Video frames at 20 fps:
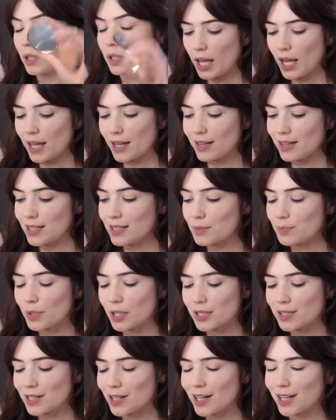And this
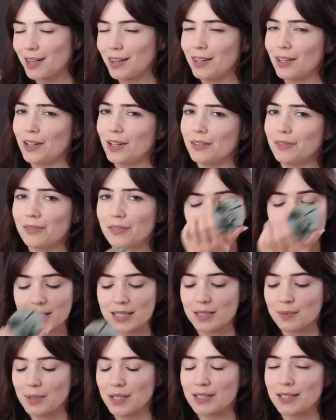bronzer I love because
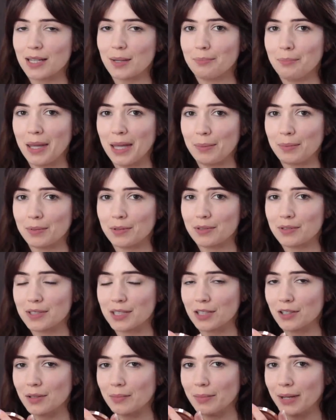it smells like maple
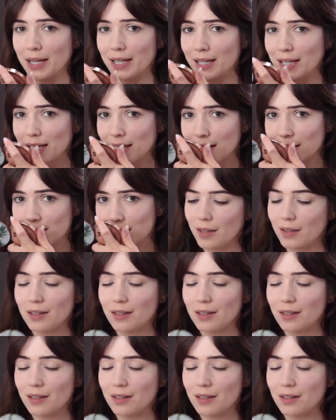syrup pancakes.